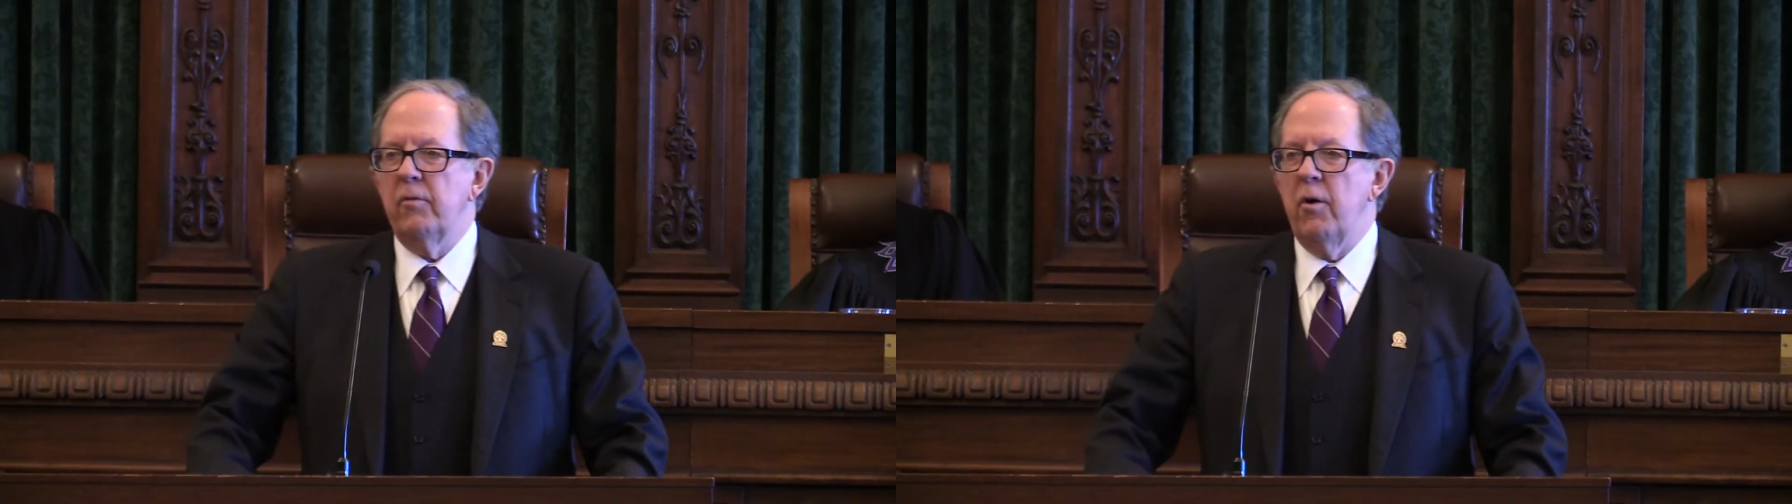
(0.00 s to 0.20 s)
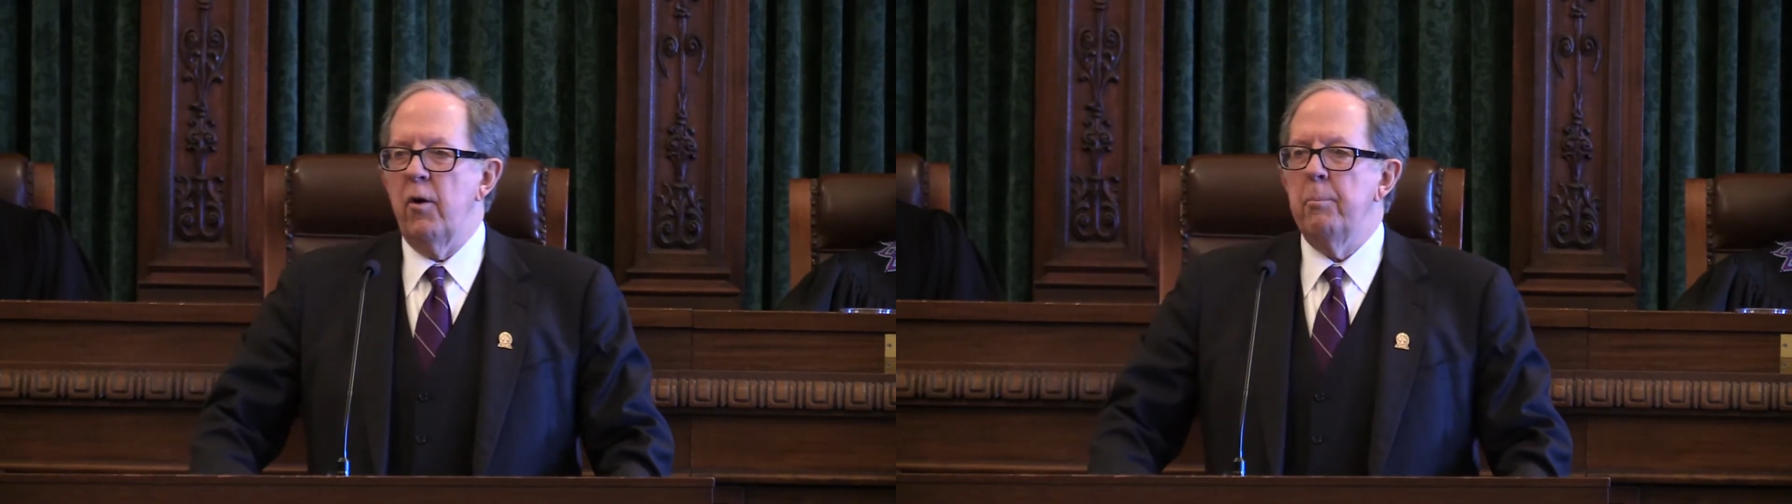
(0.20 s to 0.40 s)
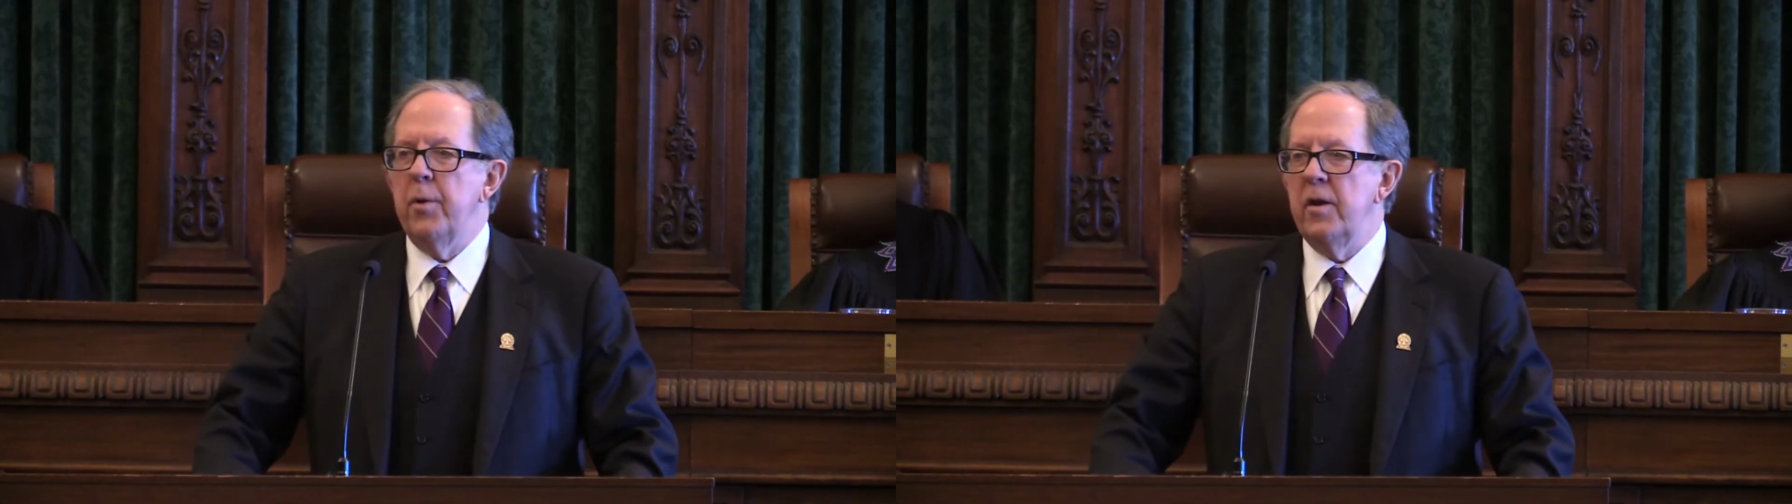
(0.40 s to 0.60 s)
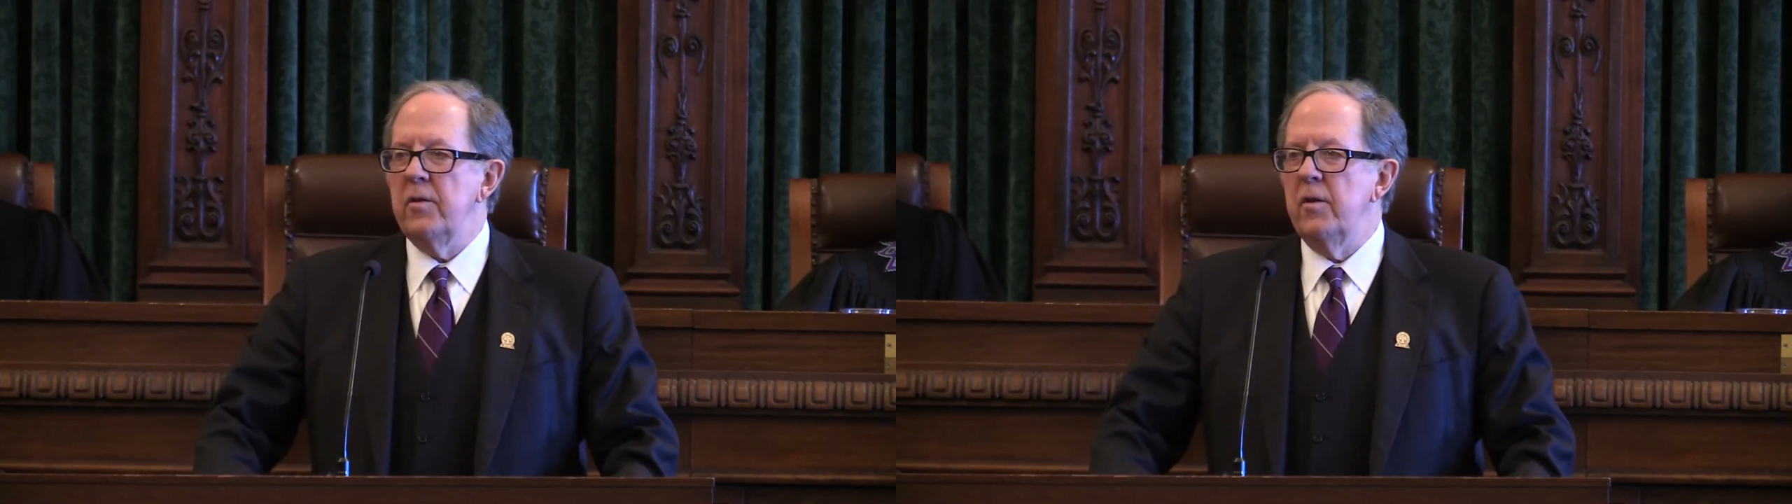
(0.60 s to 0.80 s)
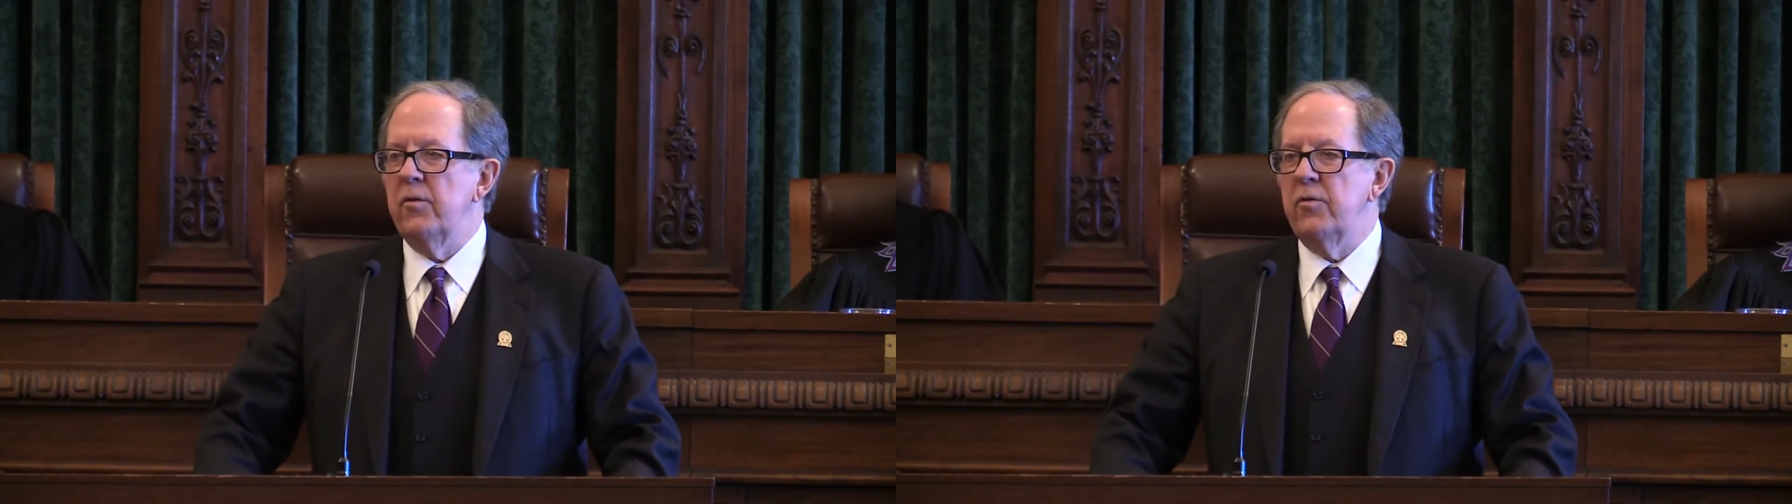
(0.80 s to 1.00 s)
Her
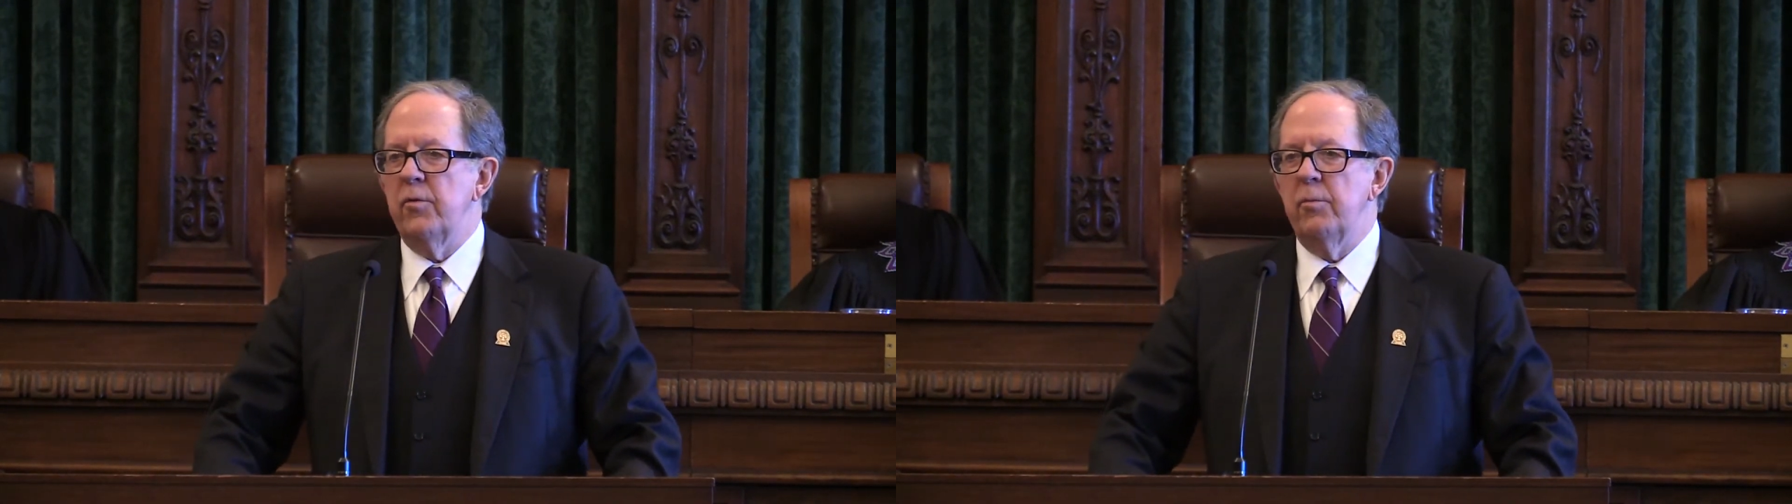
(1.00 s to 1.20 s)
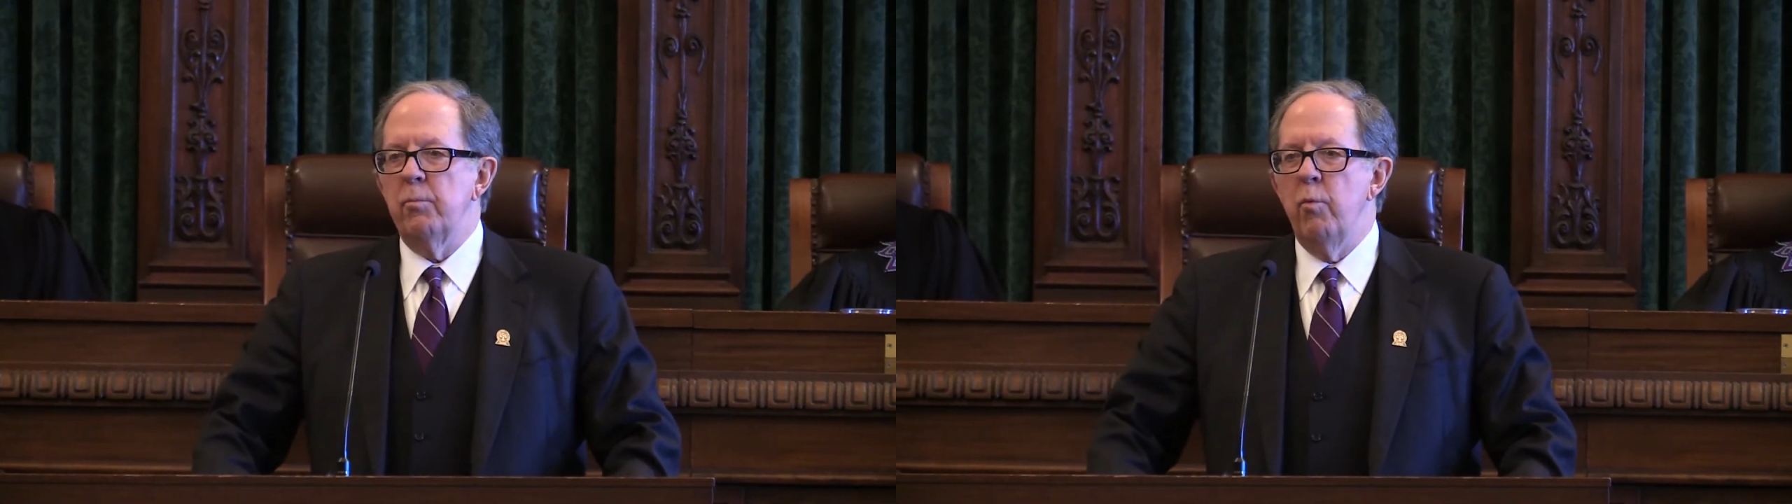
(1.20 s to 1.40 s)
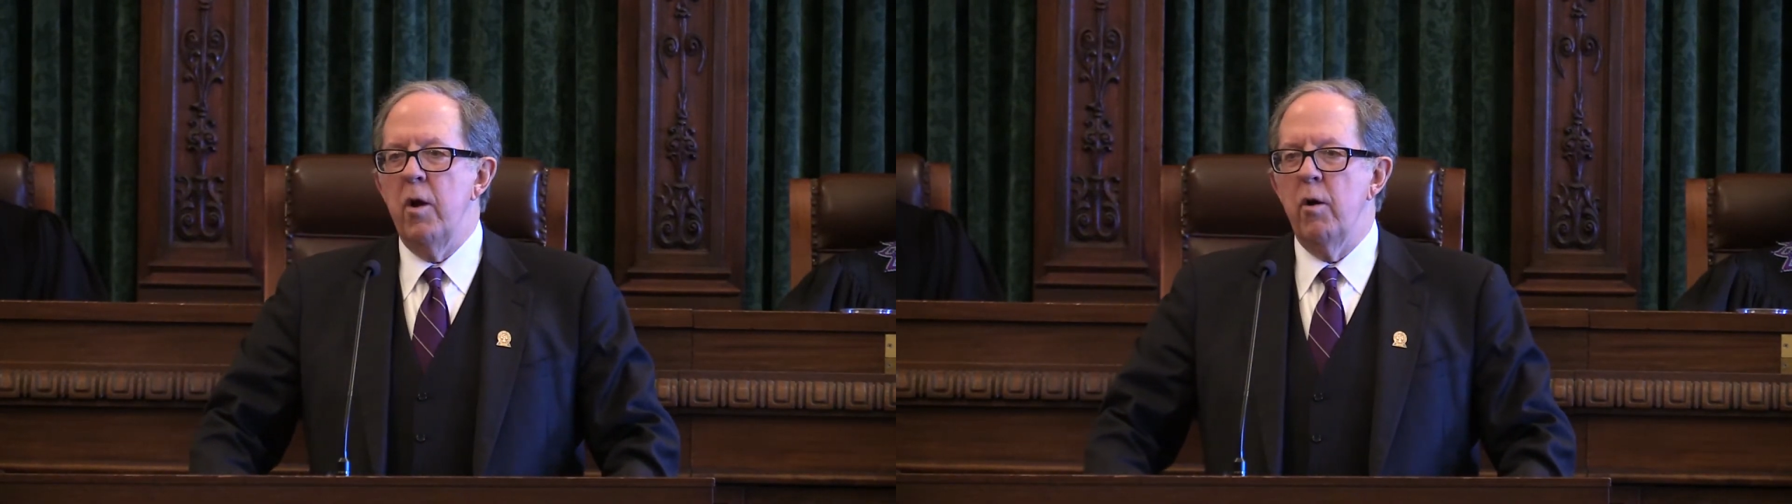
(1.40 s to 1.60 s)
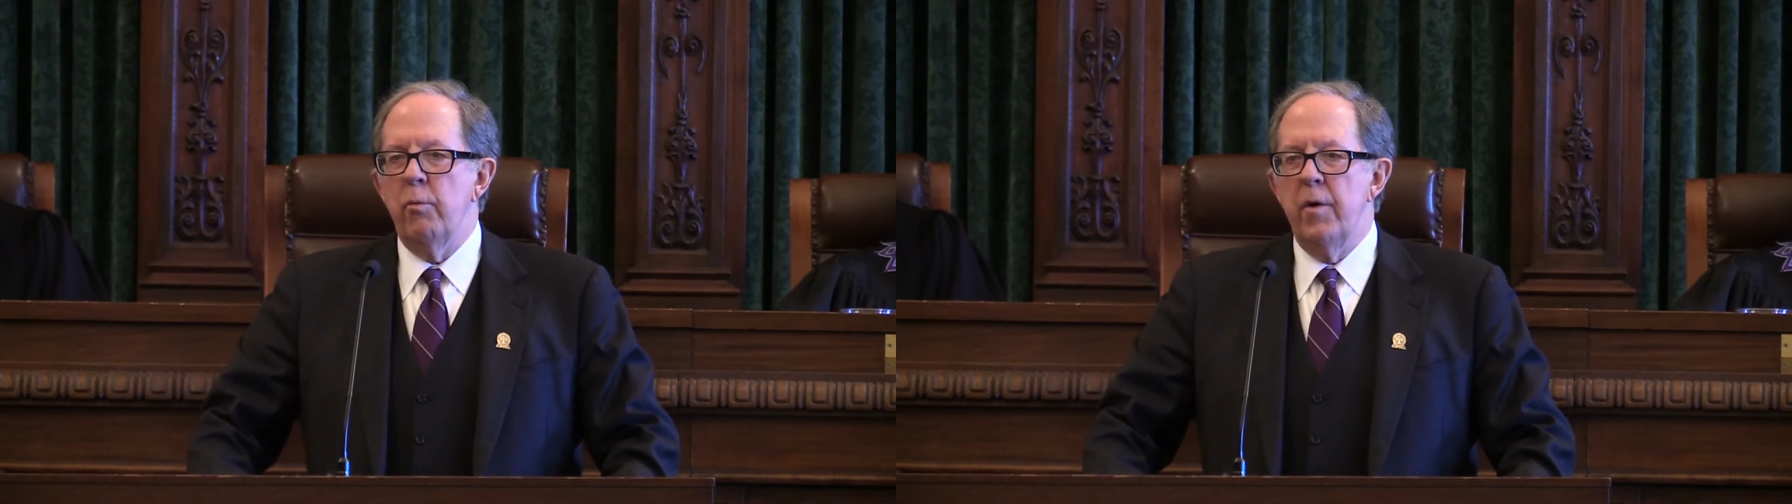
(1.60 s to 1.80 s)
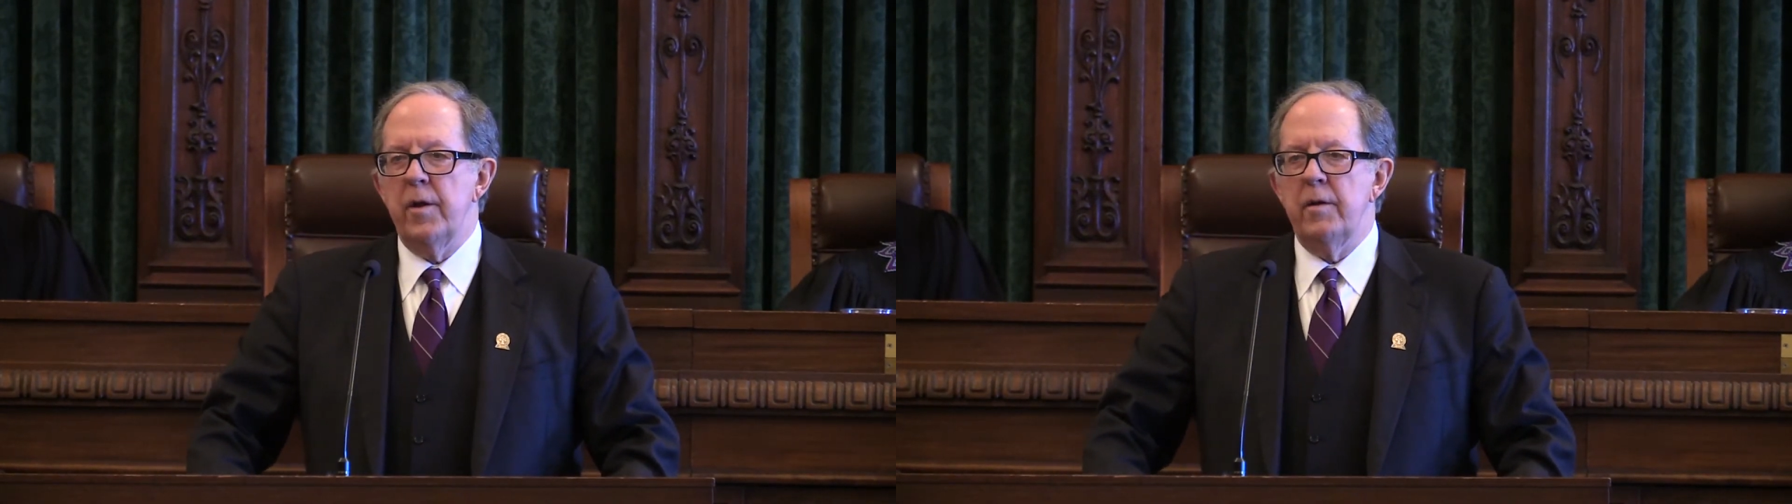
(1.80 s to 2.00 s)
opinions are well
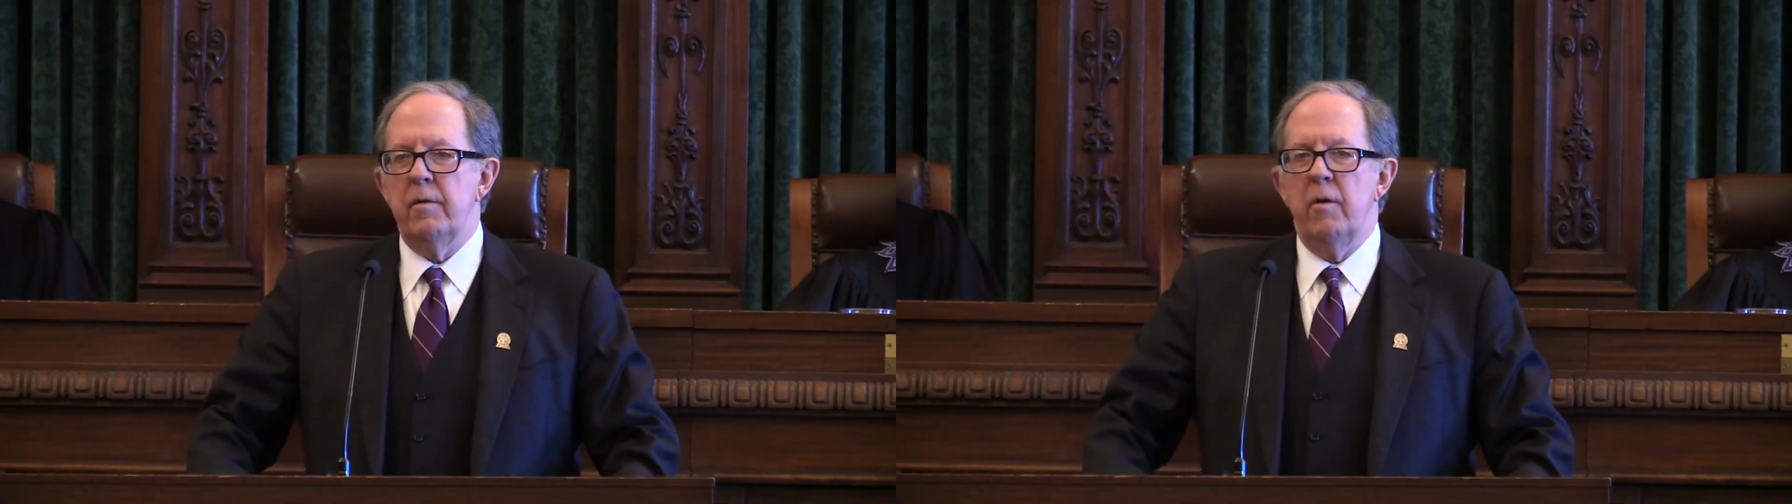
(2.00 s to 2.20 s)
written,